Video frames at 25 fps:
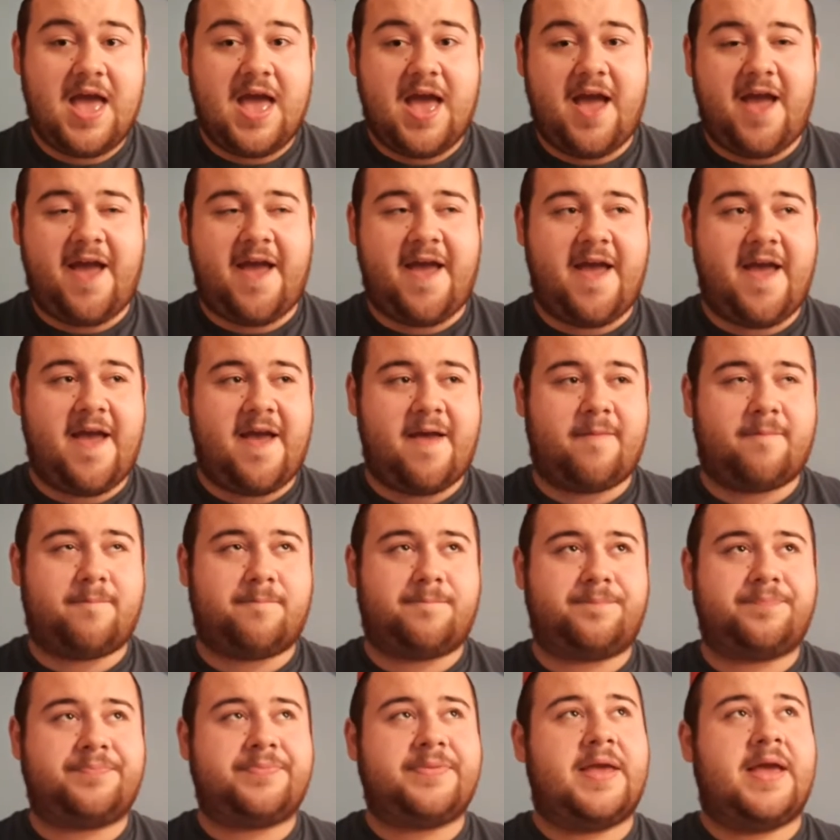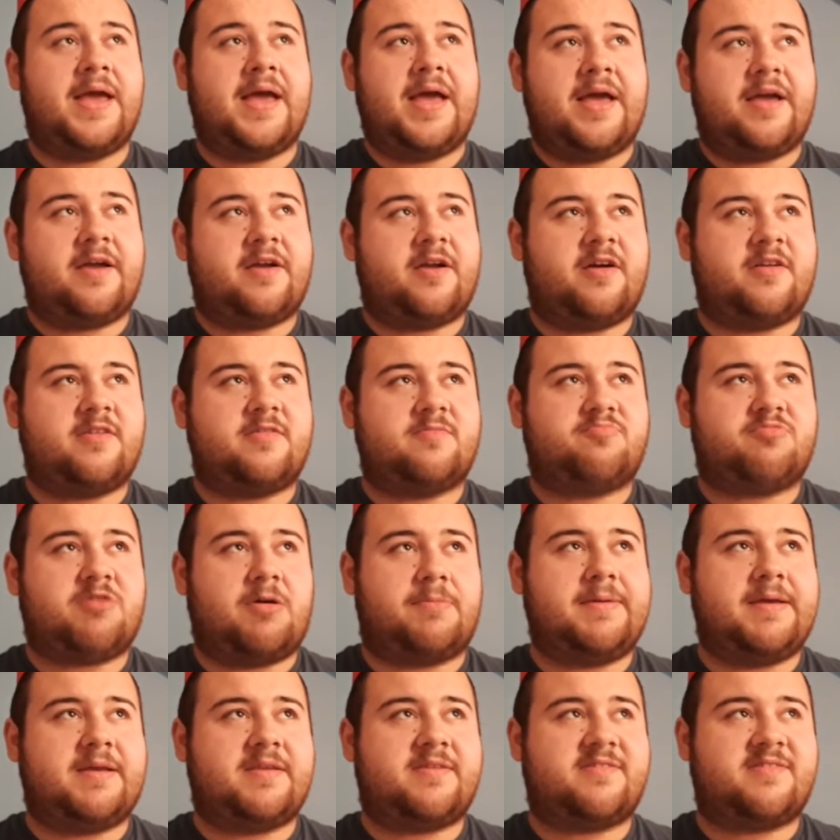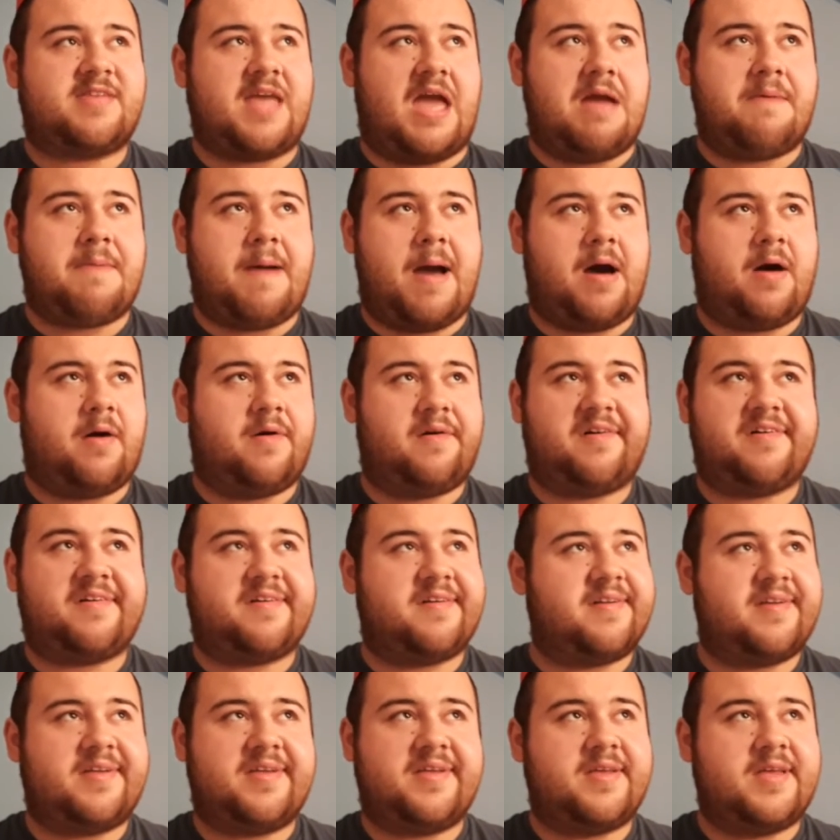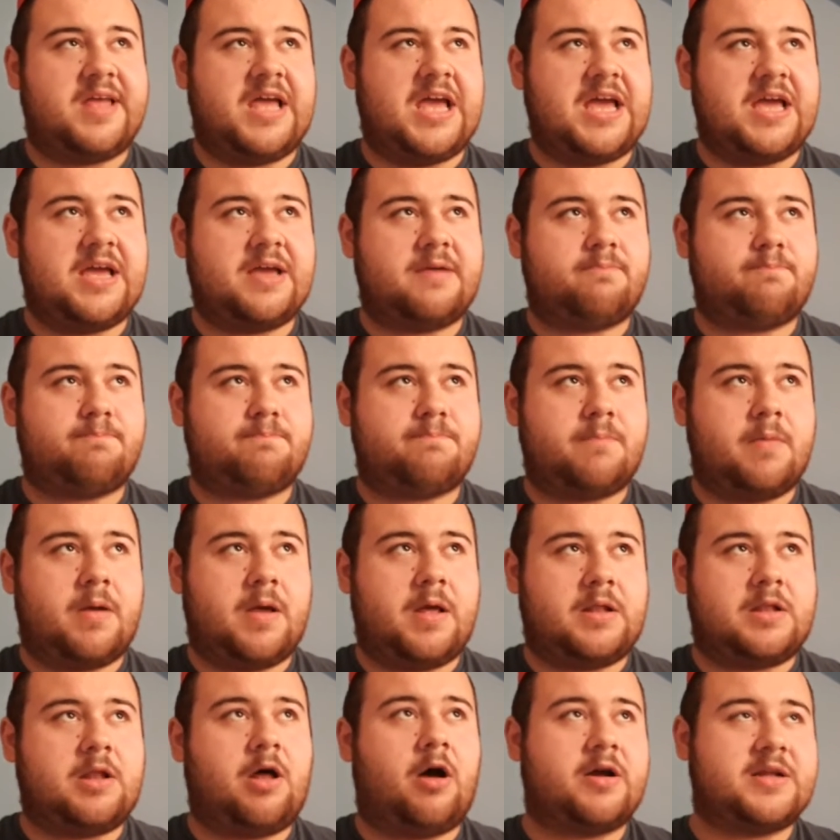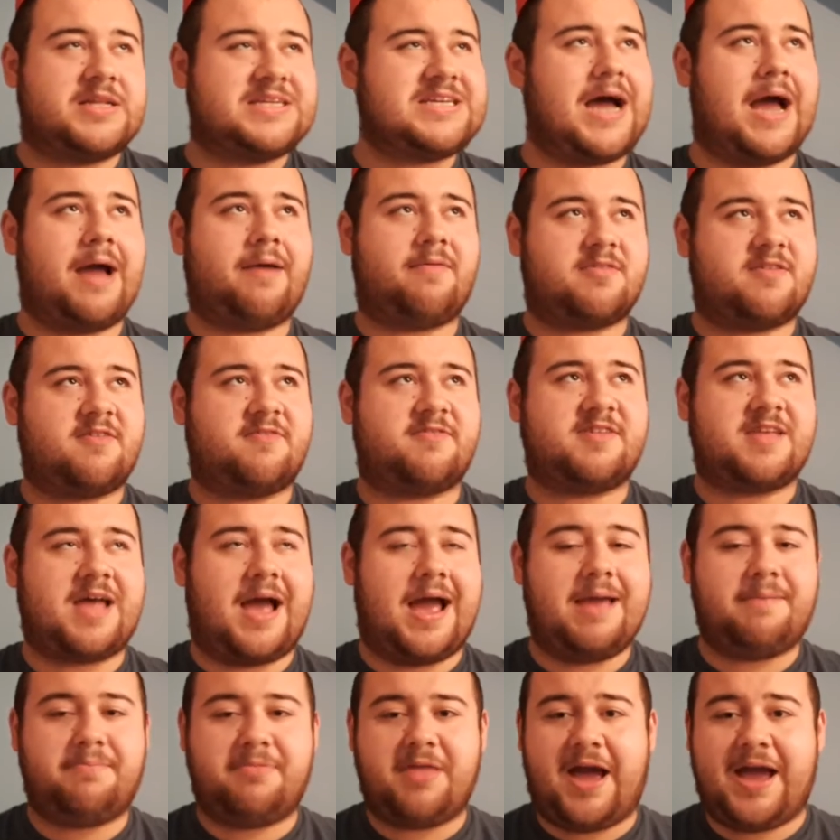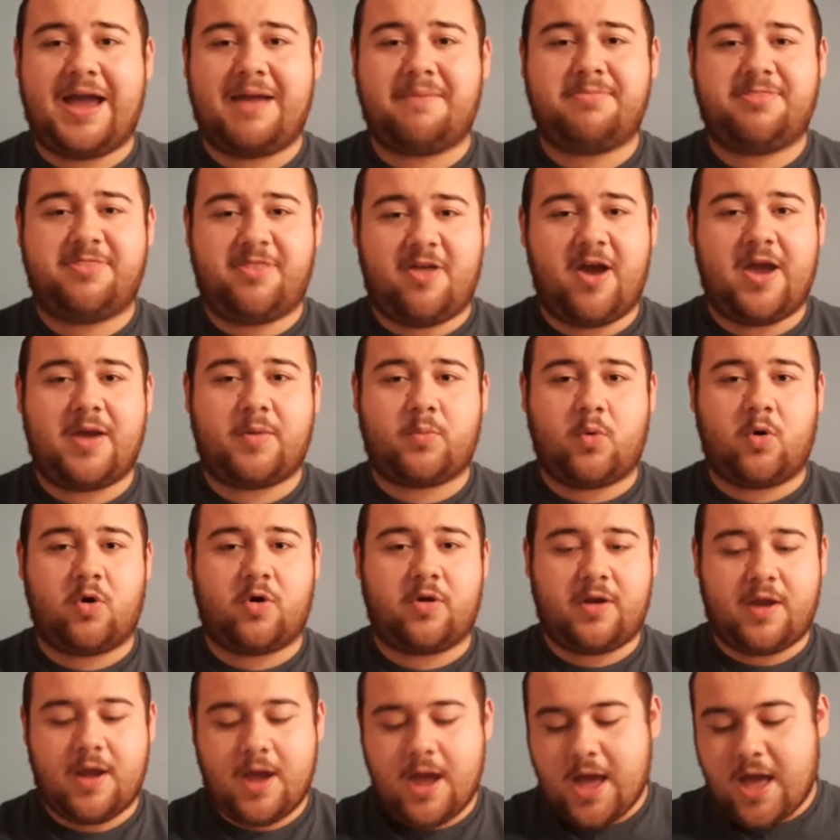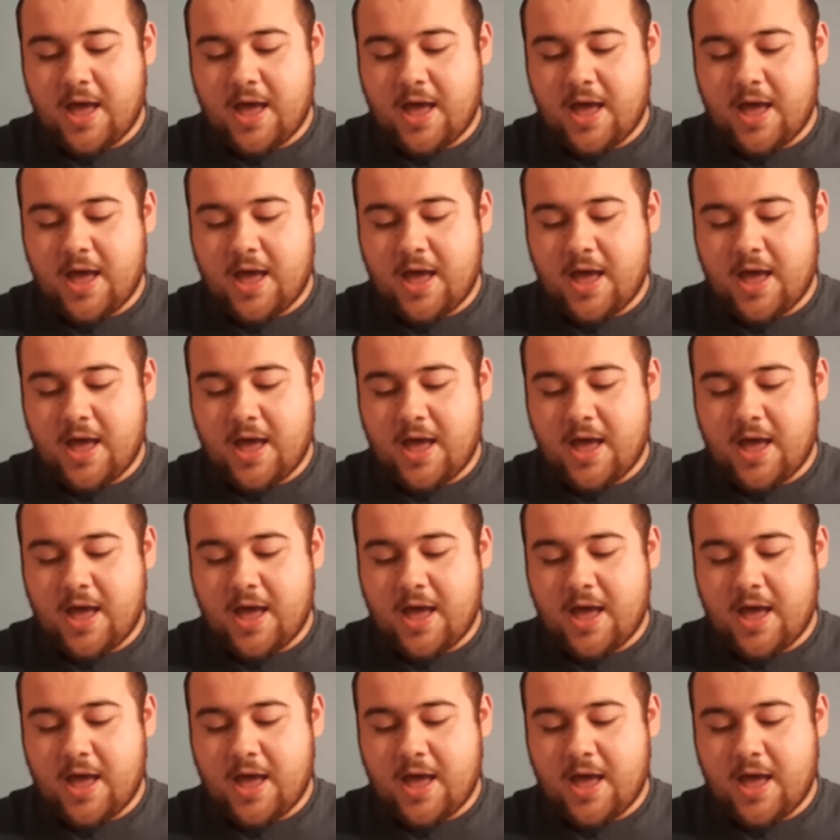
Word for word: Um, probably say about a long time. So I'm, I'm 31.